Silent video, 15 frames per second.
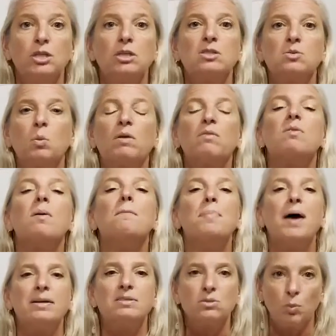is one of the
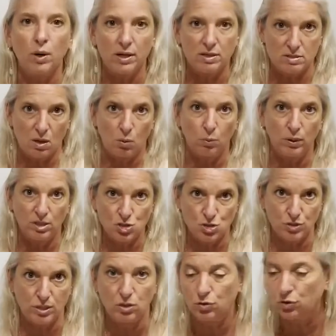best ways that we
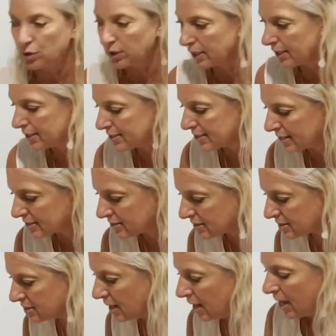treat herniated
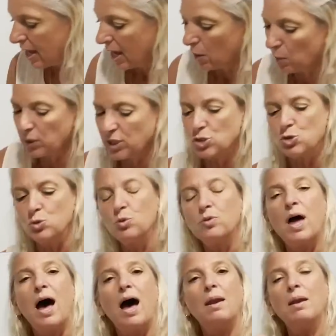discs. And we do
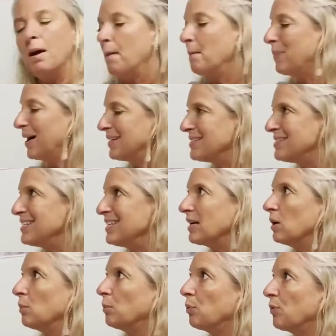that by
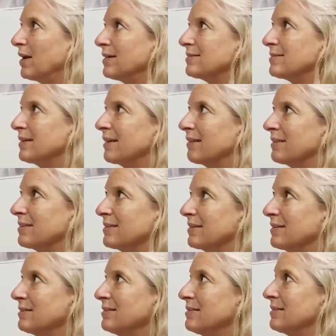decompressing the
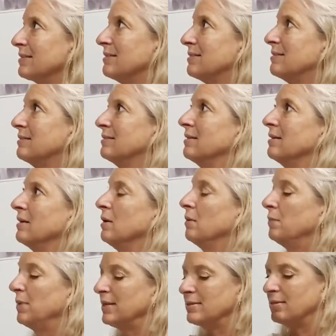disc.
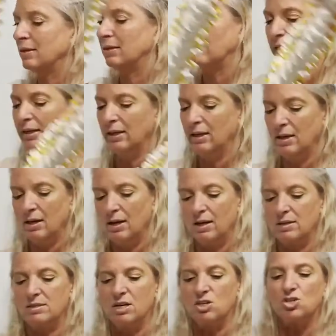Basically,
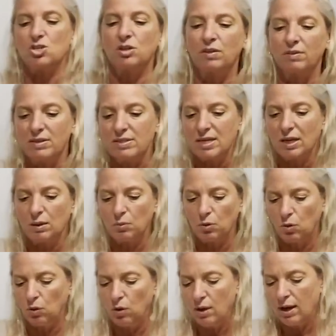essentially the
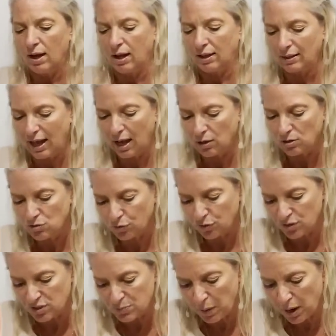table allows for
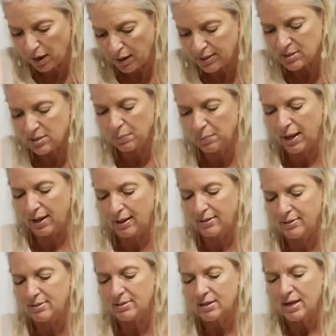the spine to
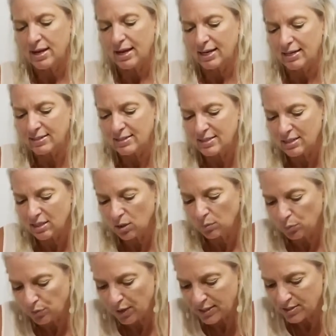bend and
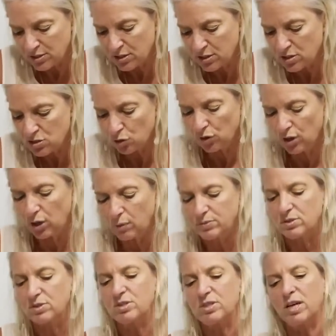decompresses or
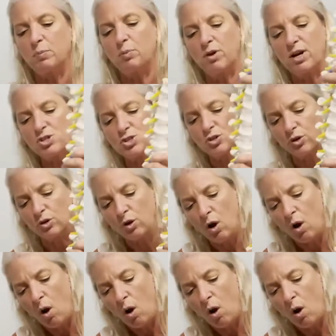helps to take pressure